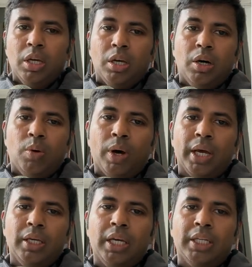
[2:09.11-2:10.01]

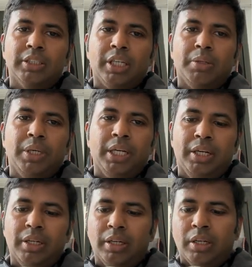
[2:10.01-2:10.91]
Why has there
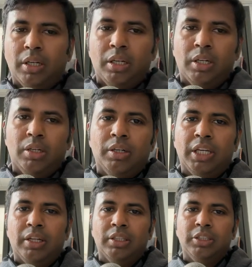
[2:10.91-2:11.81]
been
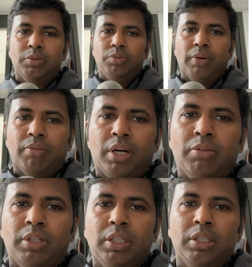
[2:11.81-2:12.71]
this we have
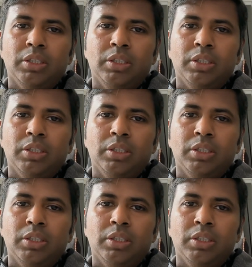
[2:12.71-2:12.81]
covered.